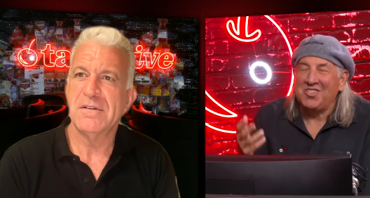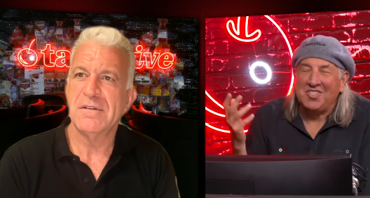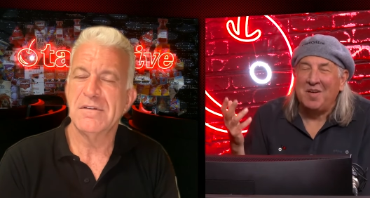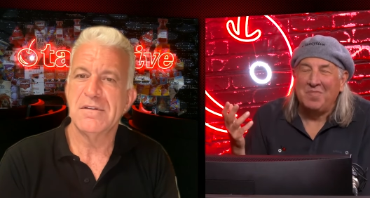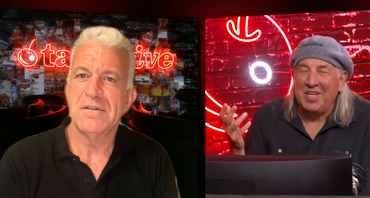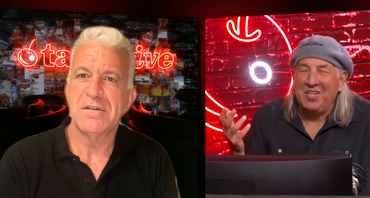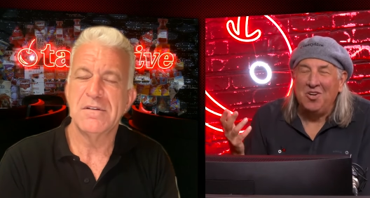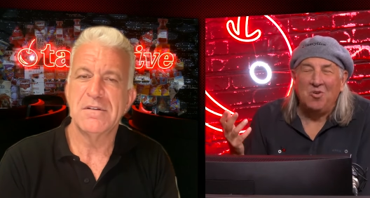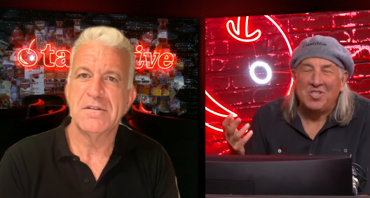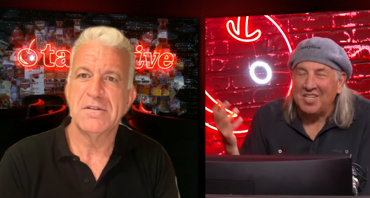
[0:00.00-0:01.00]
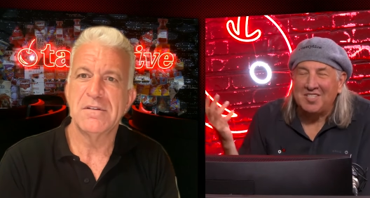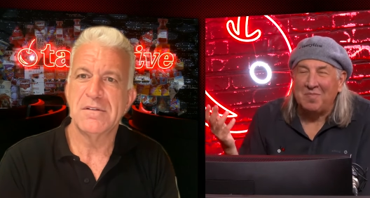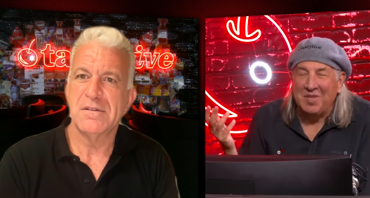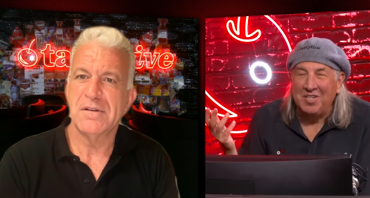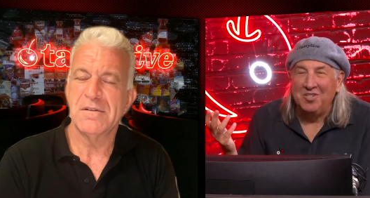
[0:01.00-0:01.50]
Speaker 1: something new it's not
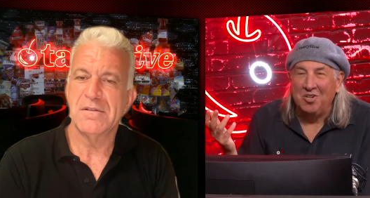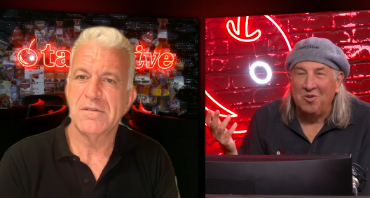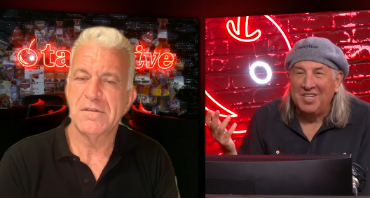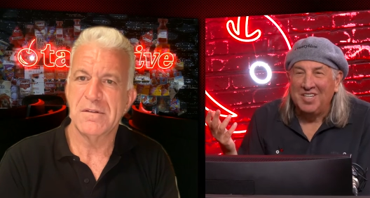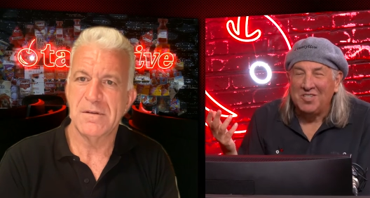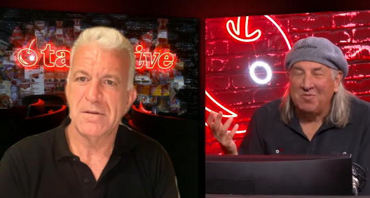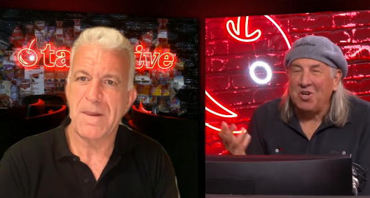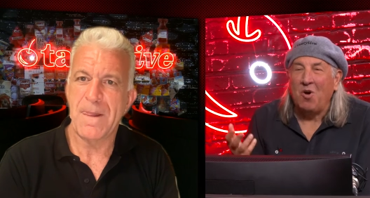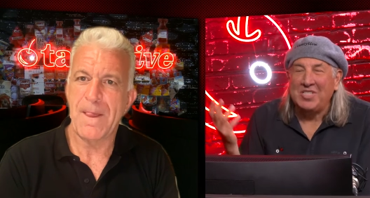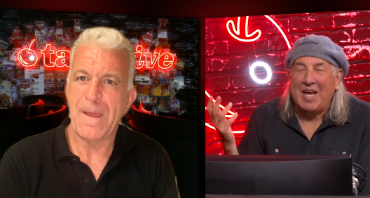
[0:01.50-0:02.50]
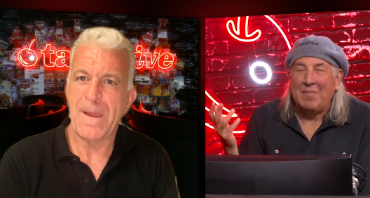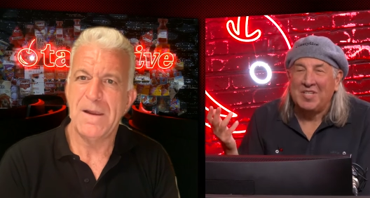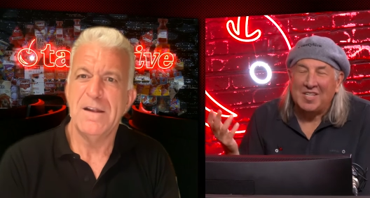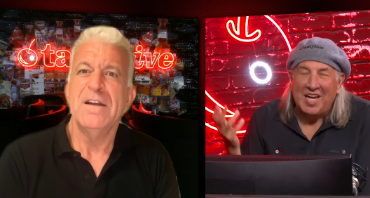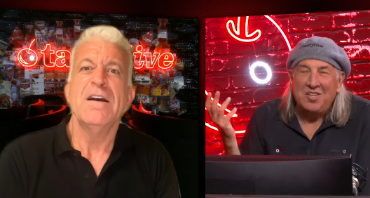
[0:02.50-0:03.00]
something new it's what always happens
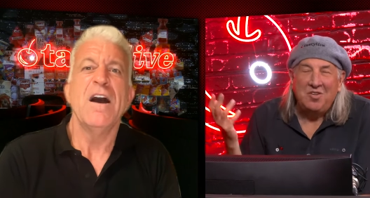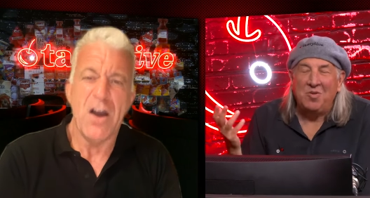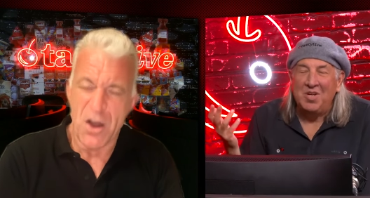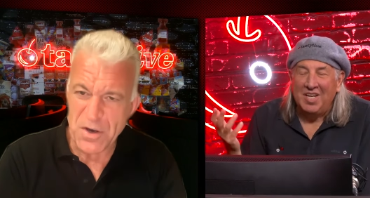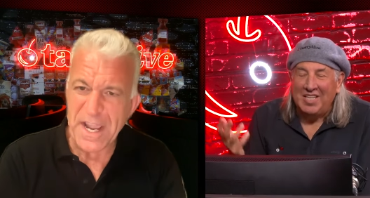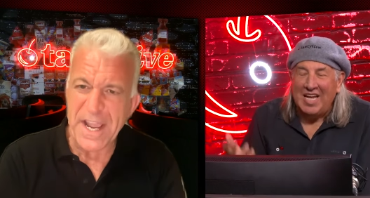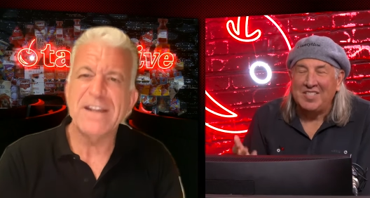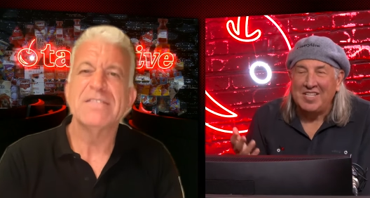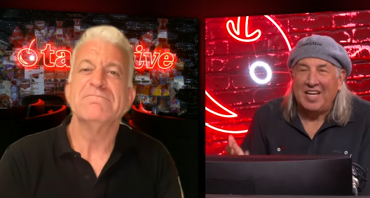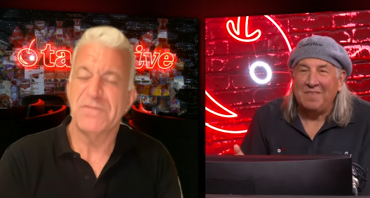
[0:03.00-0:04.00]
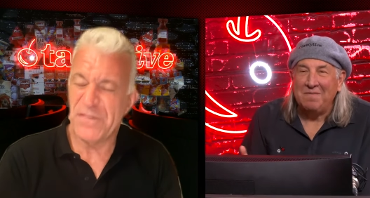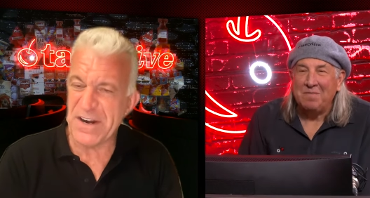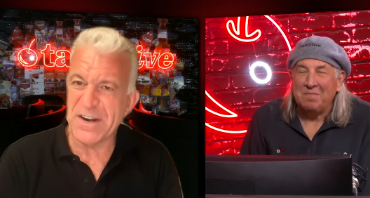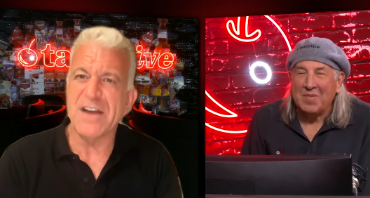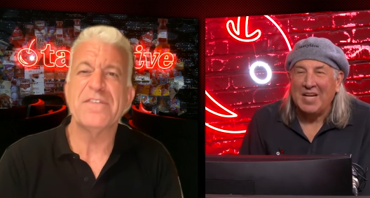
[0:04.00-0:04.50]
that's how you that's okay
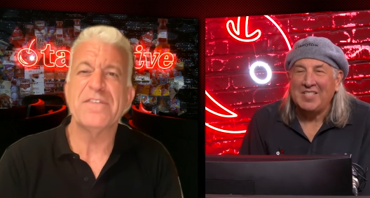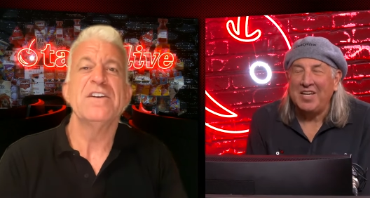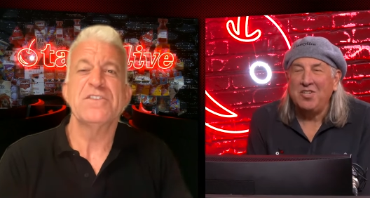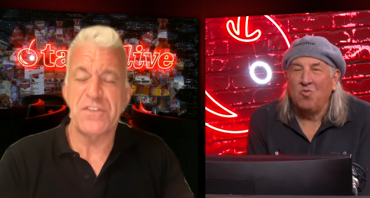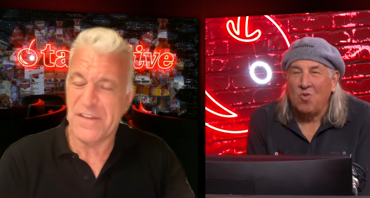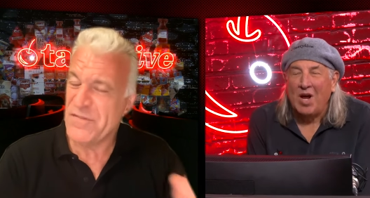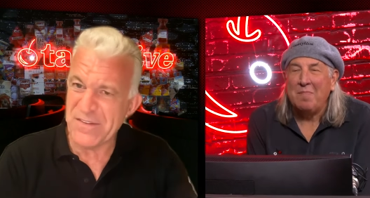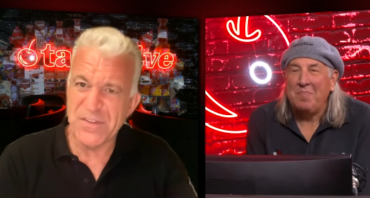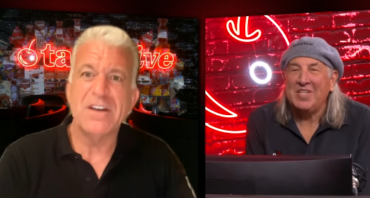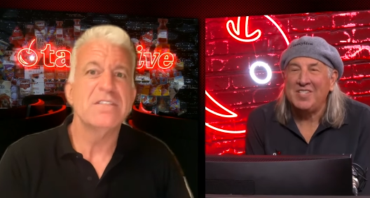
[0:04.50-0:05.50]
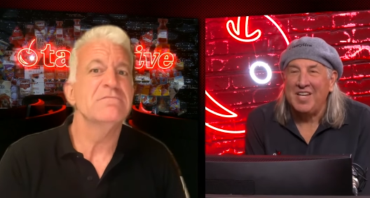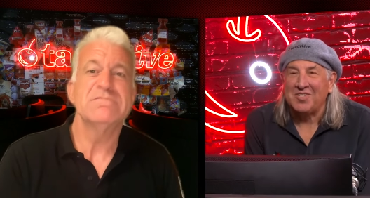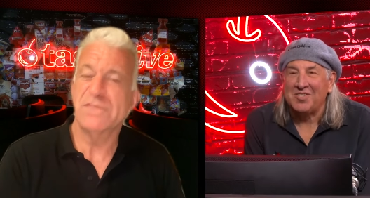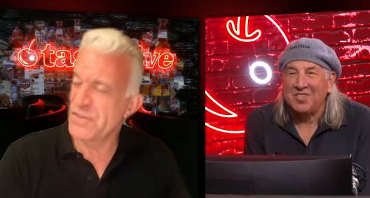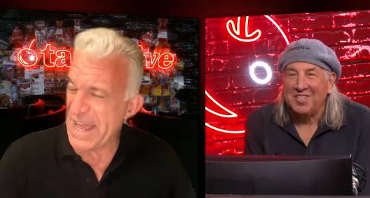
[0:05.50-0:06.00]
fair that's enough. how you run so a
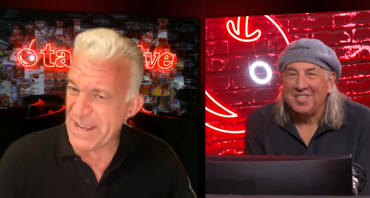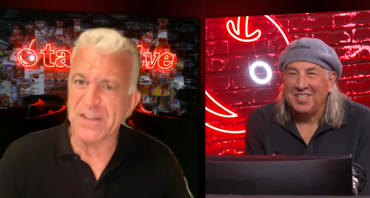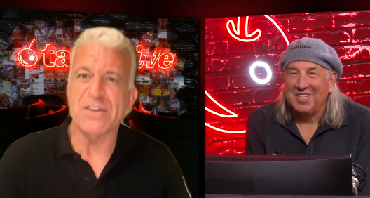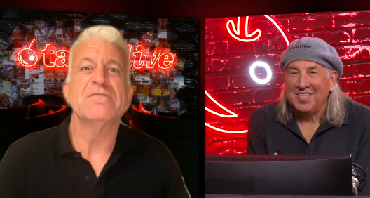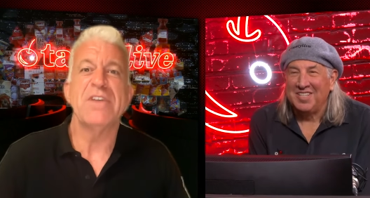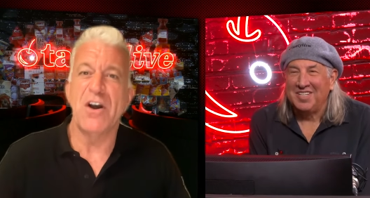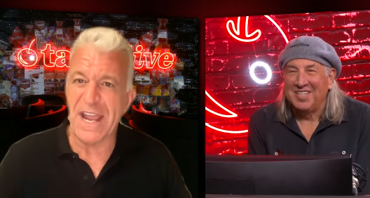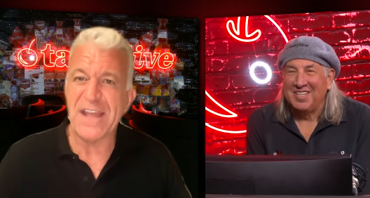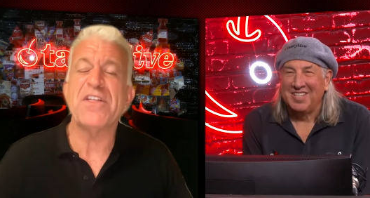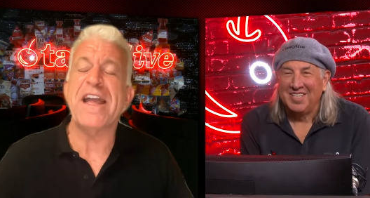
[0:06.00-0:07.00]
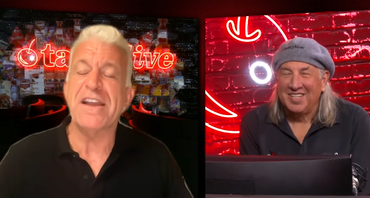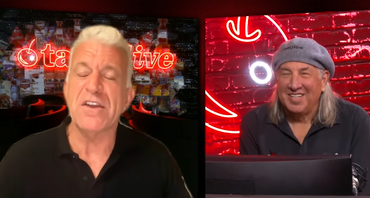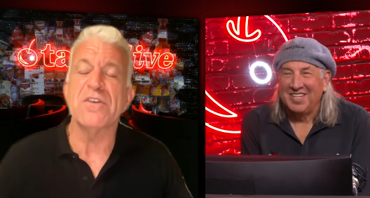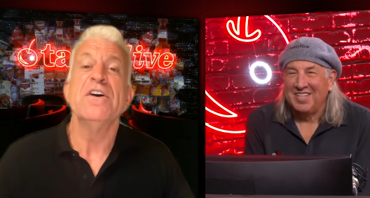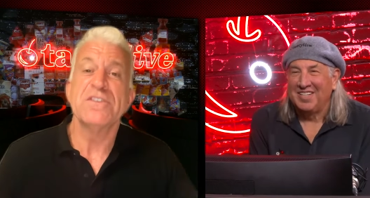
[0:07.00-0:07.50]
business
Speaker 2: Thank you. Okay,
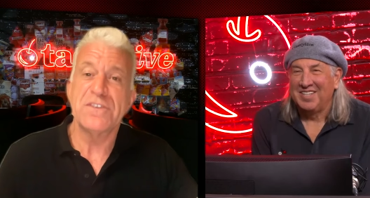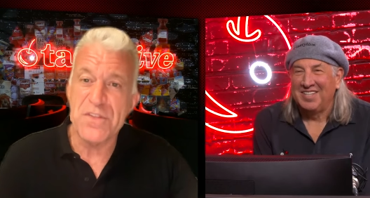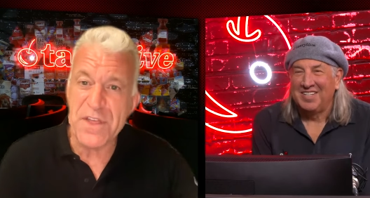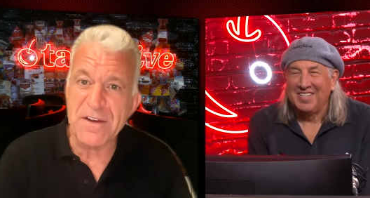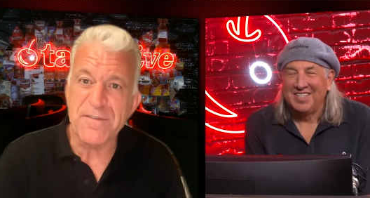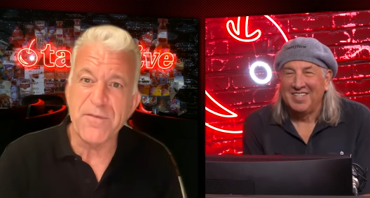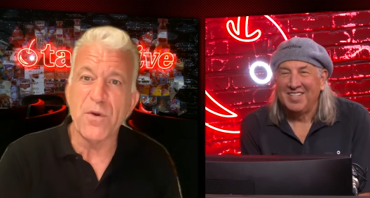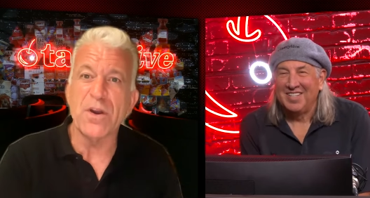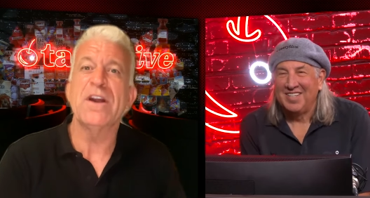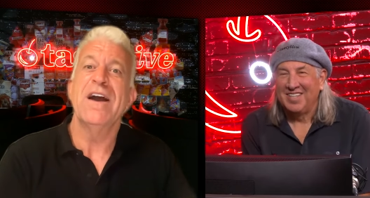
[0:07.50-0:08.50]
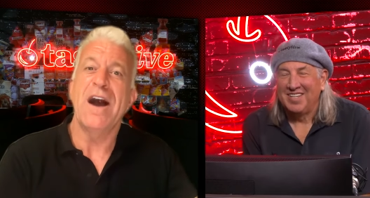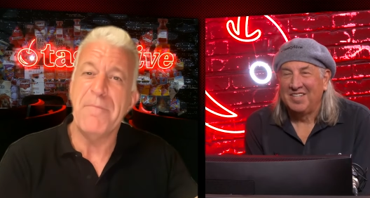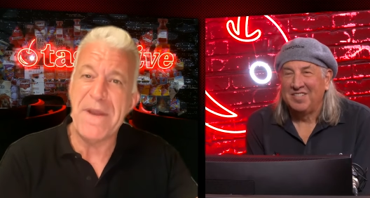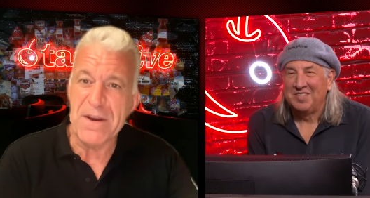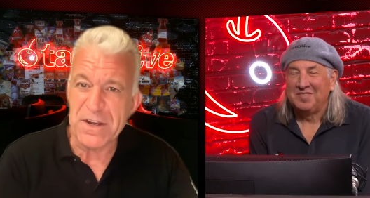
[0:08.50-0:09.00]
thank you. So therefore,
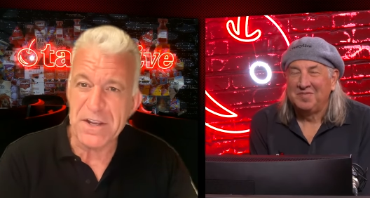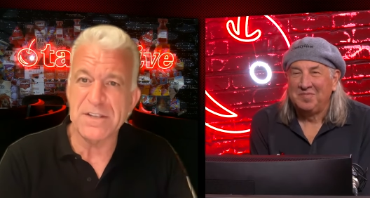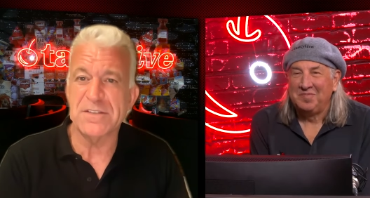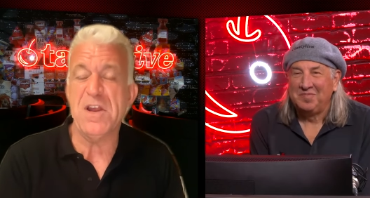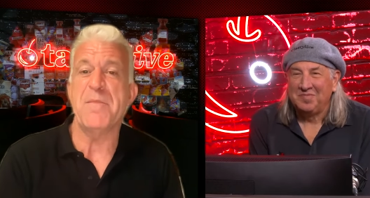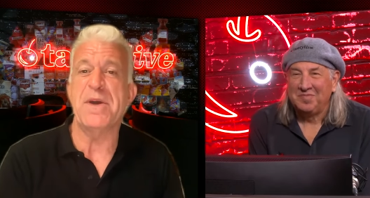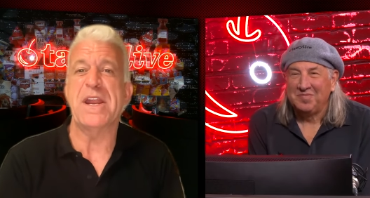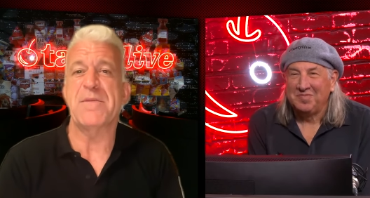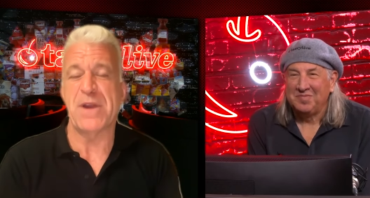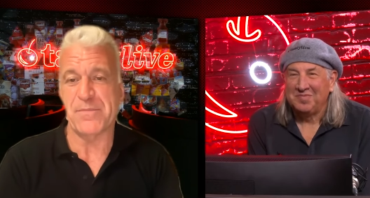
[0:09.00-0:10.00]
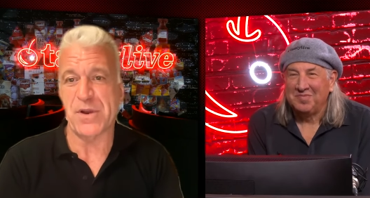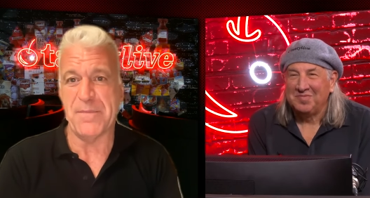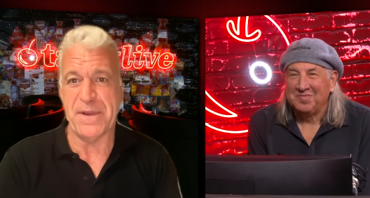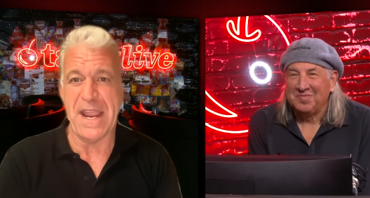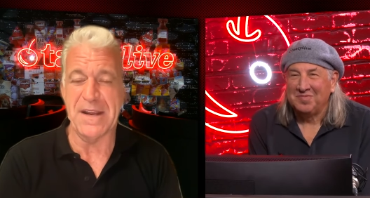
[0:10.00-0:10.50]
America is dominated by
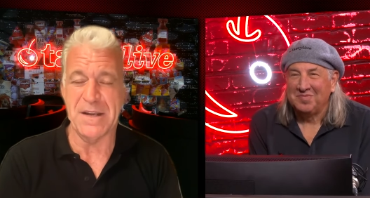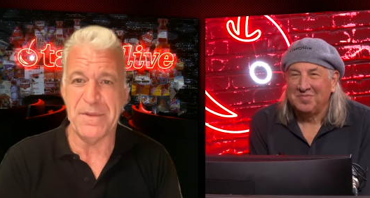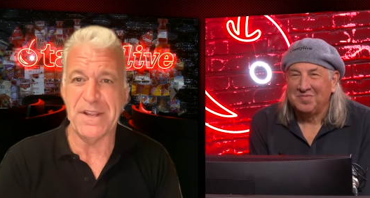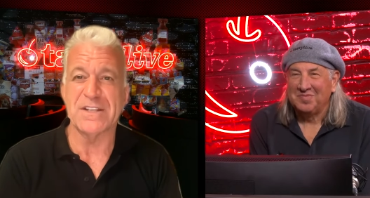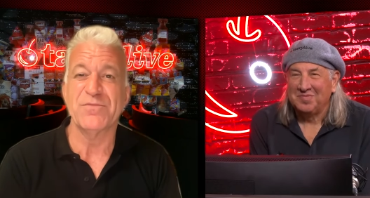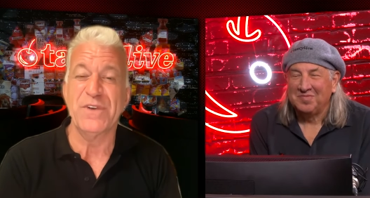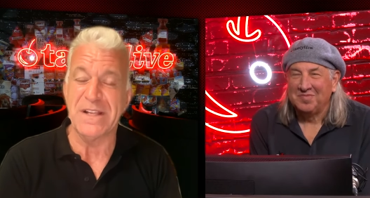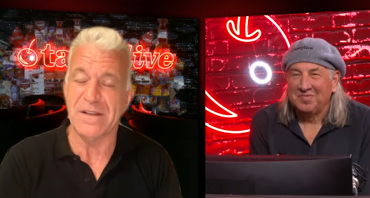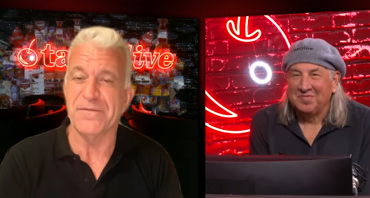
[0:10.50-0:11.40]
propaganda because real